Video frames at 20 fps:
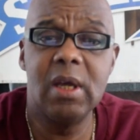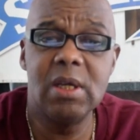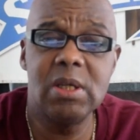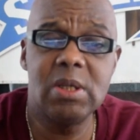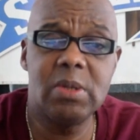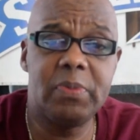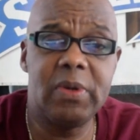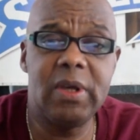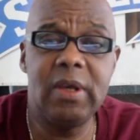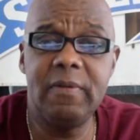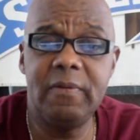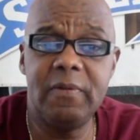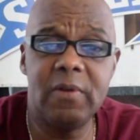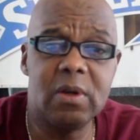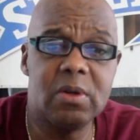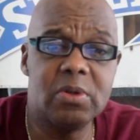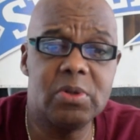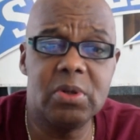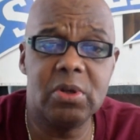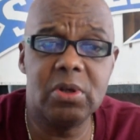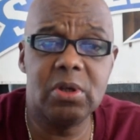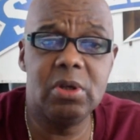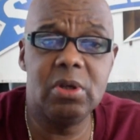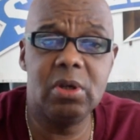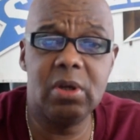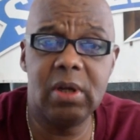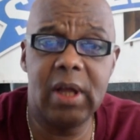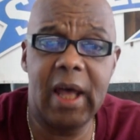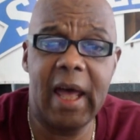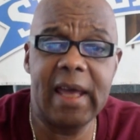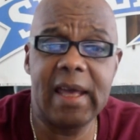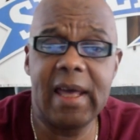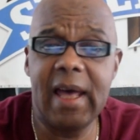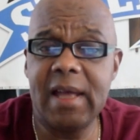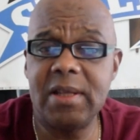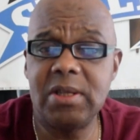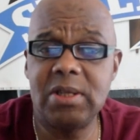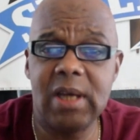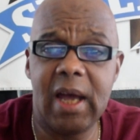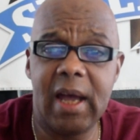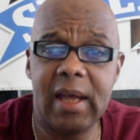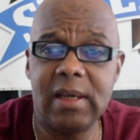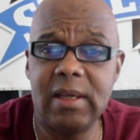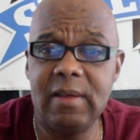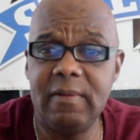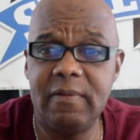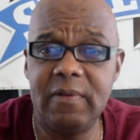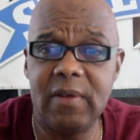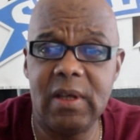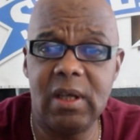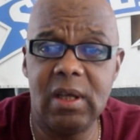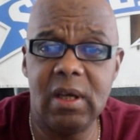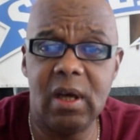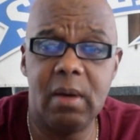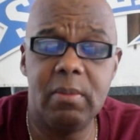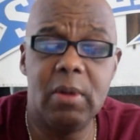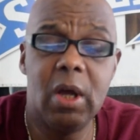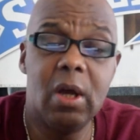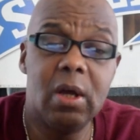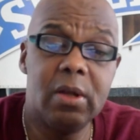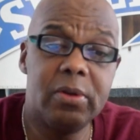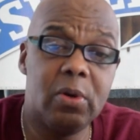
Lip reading: Speed figures are good. I got Johnny V up.